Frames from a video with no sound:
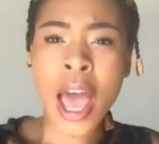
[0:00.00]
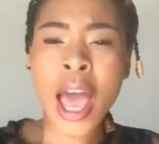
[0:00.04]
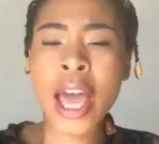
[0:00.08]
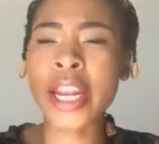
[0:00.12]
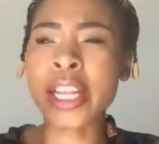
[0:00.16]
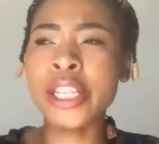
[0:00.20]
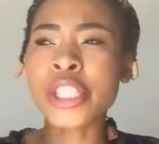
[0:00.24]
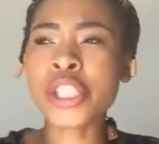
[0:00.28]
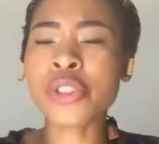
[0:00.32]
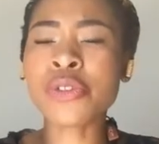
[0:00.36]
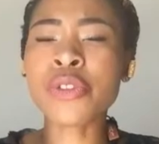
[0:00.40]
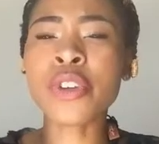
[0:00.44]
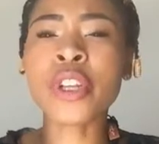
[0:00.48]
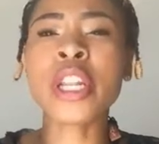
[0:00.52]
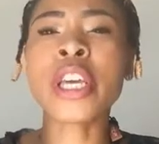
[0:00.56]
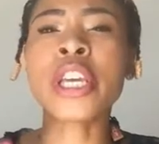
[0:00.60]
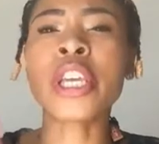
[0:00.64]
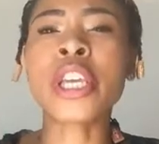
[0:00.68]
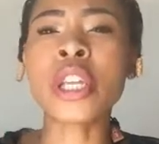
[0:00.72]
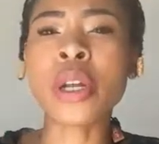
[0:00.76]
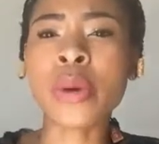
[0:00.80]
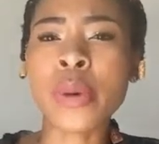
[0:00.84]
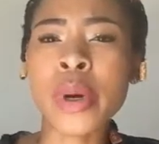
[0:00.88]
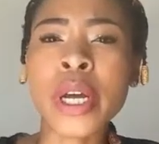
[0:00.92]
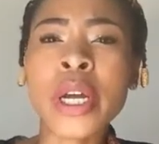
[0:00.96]
And I just feel
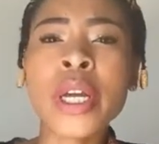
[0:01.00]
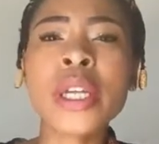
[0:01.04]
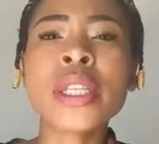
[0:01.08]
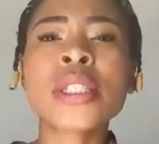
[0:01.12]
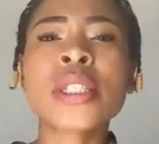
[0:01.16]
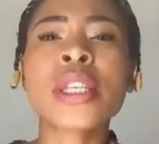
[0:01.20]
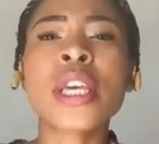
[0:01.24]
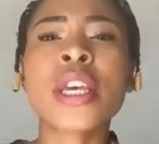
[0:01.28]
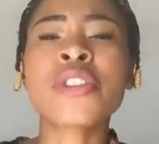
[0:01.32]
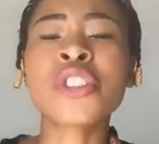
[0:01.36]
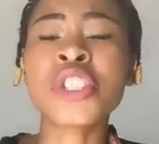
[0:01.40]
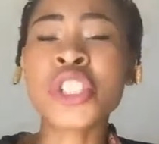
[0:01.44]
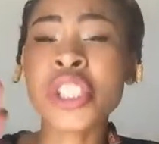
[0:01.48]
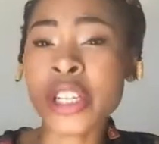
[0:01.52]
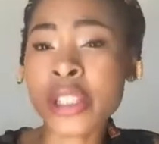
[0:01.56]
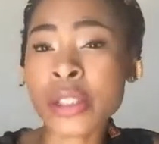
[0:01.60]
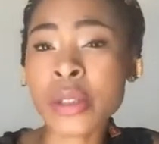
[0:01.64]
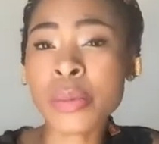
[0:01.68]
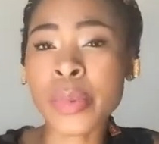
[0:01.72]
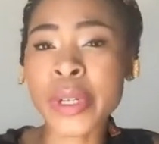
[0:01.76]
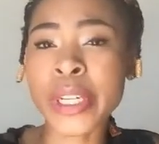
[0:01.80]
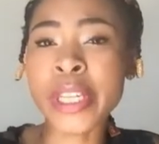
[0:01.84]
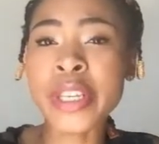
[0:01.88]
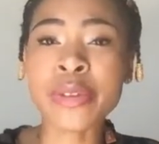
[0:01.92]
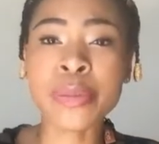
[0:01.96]
like, you know what? If she
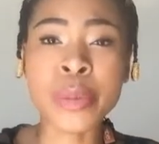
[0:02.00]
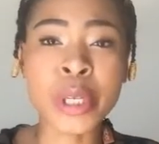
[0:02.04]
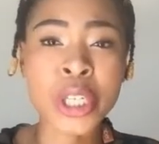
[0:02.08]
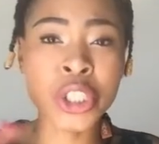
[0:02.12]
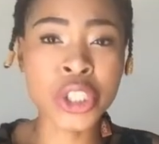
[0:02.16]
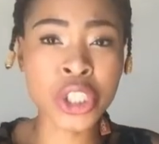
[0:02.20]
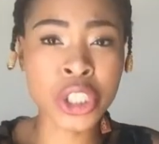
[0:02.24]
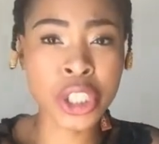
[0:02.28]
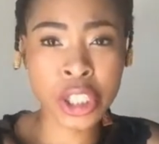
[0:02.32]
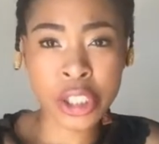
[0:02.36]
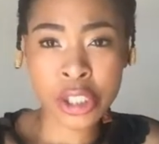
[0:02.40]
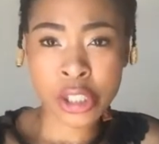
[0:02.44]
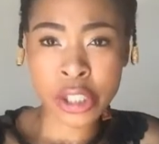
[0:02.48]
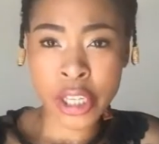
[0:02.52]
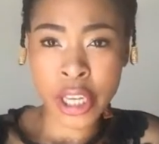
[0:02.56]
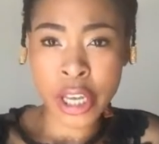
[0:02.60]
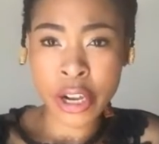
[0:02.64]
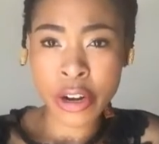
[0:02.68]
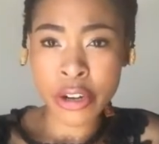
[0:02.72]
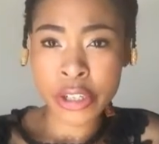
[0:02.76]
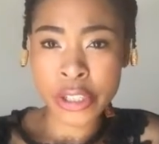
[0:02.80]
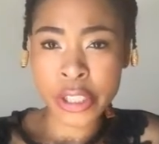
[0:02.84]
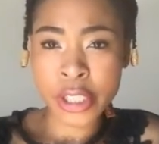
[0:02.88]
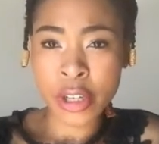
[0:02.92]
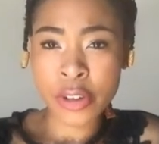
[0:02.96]
doesn't believe me, she needs to
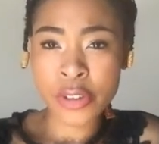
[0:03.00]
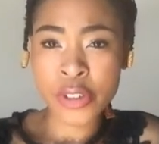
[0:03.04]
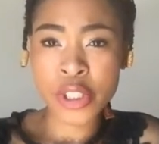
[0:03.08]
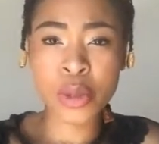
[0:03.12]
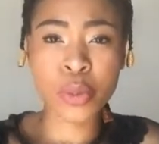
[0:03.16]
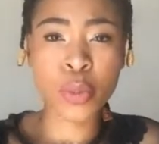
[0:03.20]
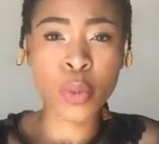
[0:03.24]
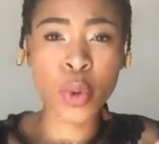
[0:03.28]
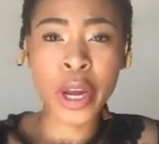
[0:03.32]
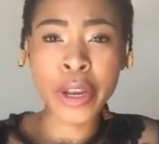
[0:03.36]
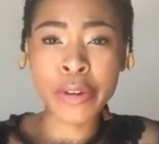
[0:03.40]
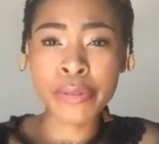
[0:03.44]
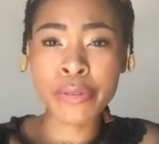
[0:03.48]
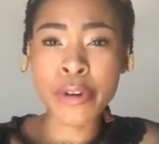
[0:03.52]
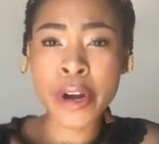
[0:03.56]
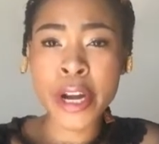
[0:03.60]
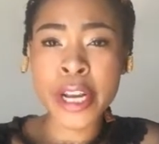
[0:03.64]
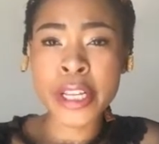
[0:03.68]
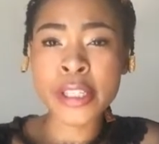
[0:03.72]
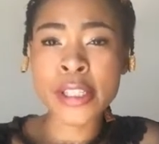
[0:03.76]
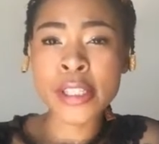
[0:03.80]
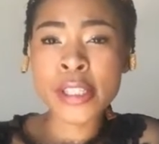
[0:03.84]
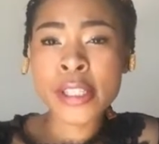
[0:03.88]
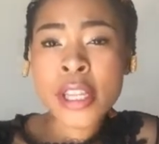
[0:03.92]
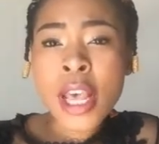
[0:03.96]
get herself some white
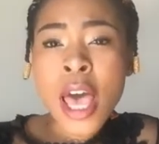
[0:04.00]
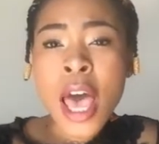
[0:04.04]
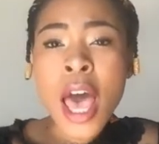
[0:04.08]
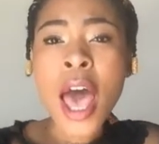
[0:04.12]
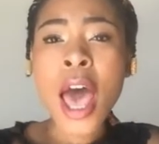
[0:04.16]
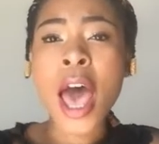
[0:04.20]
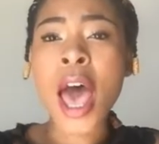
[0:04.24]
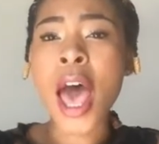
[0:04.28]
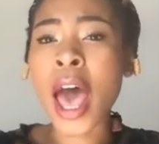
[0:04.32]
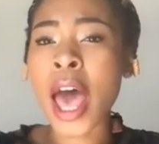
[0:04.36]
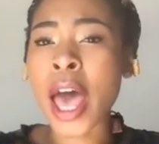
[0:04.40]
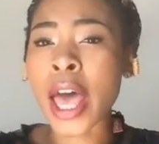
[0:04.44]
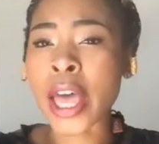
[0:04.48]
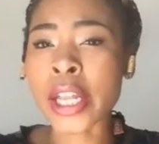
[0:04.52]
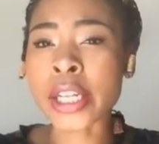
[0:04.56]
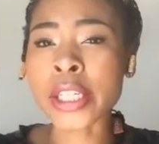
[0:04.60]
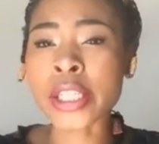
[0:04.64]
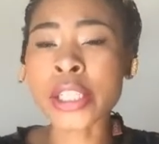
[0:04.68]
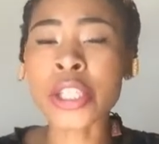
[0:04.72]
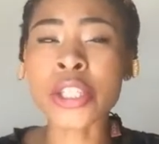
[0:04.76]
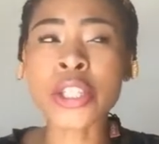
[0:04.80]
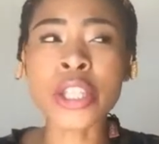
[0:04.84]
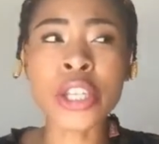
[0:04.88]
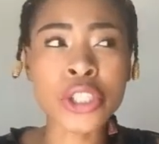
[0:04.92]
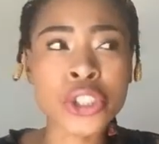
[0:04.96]
friends
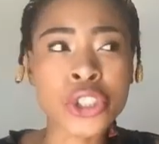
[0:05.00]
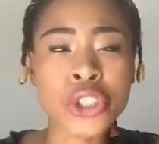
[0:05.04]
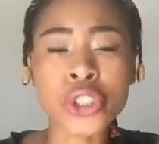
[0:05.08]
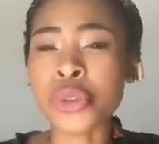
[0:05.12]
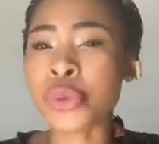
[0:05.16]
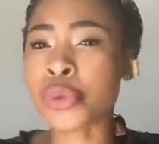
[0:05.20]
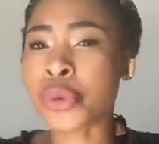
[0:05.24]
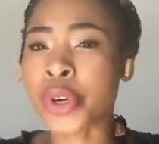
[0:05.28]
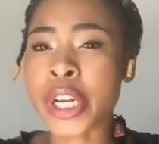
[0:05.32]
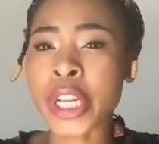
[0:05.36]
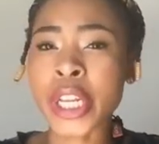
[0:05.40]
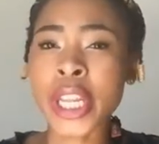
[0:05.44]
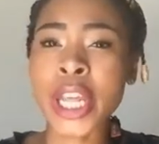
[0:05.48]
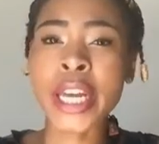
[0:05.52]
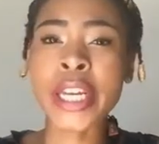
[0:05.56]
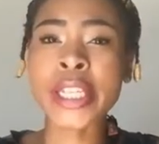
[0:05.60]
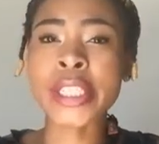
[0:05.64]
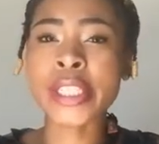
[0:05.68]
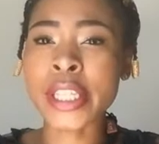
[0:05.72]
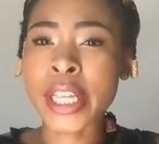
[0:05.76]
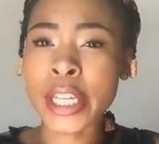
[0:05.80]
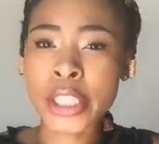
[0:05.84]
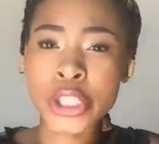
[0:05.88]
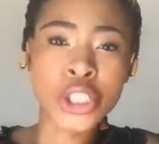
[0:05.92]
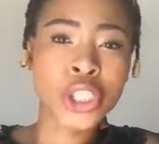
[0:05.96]
and then she'll
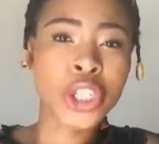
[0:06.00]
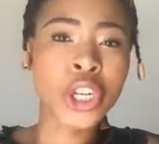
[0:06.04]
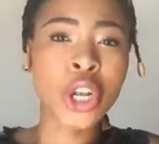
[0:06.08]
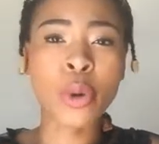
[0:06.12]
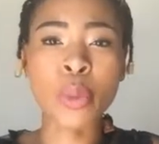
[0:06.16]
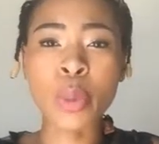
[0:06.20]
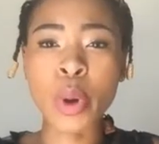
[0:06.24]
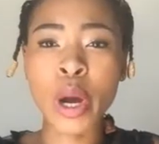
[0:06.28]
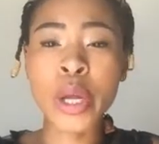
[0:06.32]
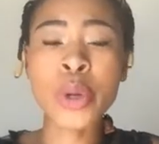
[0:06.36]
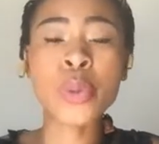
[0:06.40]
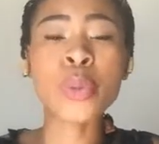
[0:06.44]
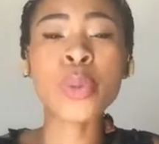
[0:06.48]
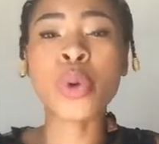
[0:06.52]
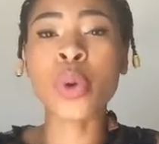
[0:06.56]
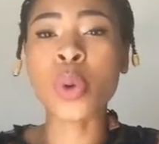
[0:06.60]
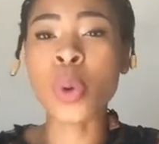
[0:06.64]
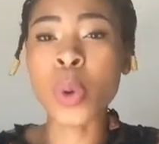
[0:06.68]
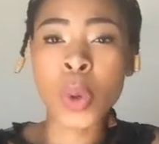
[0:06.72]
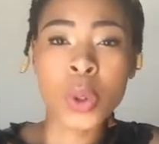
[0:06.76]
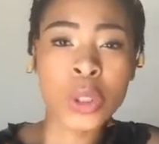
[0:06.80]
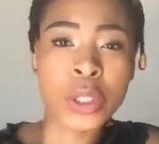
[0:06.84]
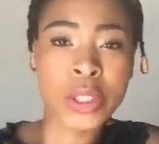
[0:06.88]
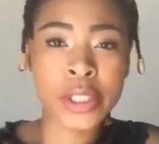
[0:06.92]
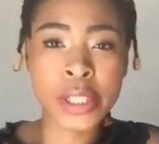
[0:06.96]
realize that, you know what? We're
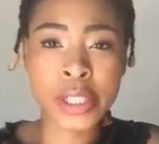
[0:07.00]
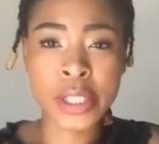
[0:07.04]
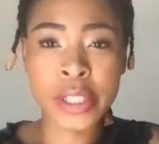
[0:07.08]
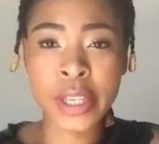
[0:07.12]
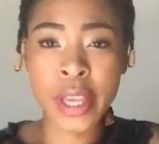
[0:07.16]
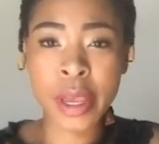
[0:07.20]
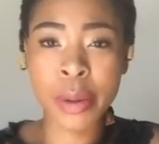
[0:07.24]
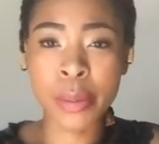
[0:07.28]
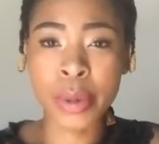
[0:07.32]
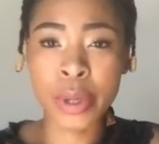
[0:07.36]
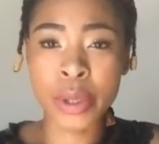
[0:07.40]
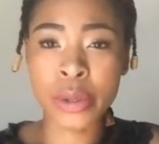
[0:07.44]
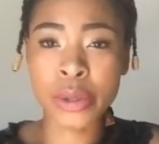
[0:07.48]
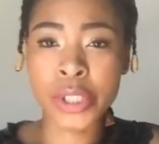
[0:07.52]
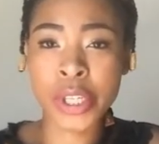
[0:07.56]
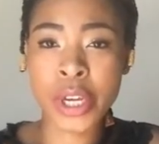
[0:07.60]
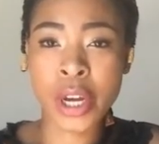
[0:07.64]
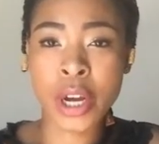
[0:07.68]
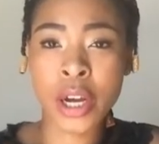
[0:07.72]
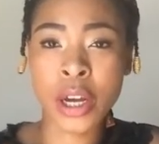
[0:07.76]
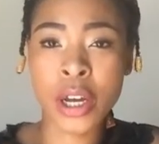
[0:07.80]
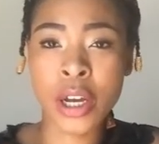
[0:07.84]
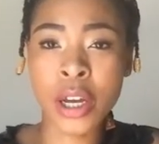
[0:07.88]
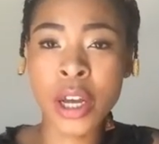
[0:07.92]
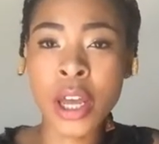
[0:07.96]
all in the same boat, yeah.